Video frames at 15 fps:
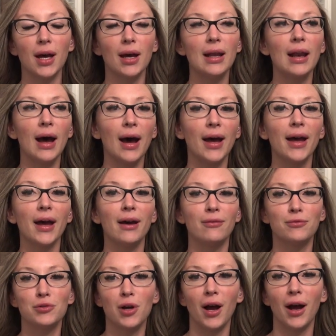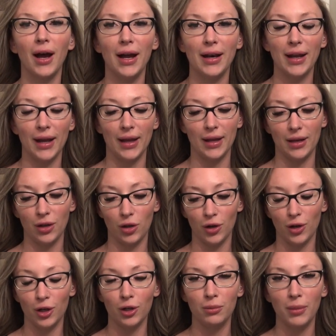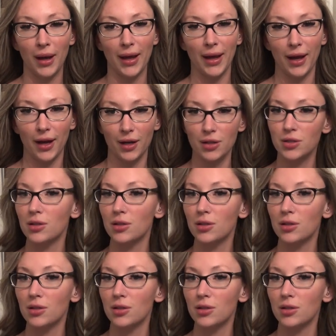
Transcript: and I have dried and curled my hair,